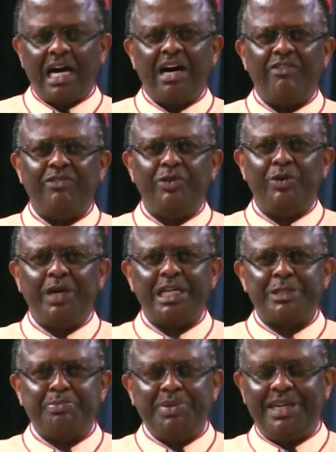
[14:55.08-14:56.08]
Have you
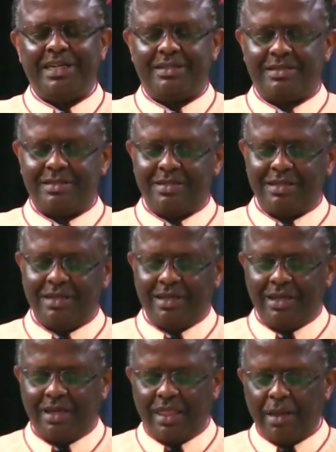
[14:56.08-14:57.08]
experienced
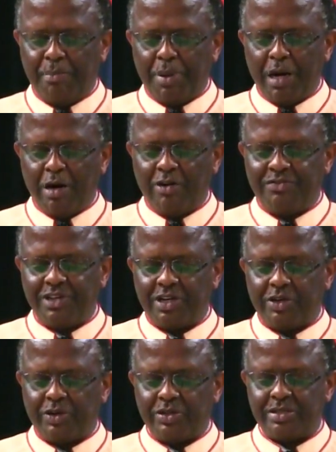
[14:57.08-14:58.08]
the power of the
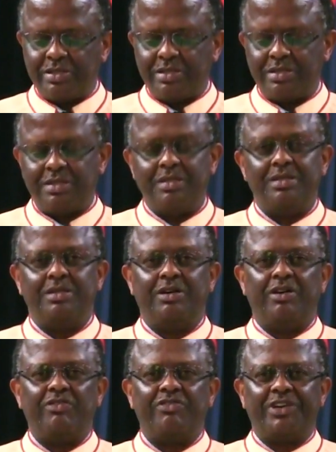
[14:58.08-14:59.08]
cross
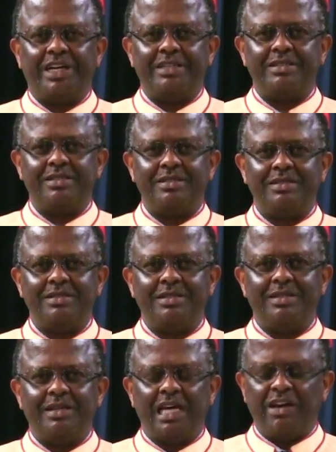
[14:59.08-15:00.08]
of Christ?
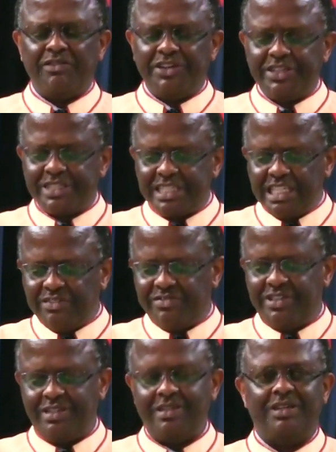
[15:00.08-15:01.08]
Have you received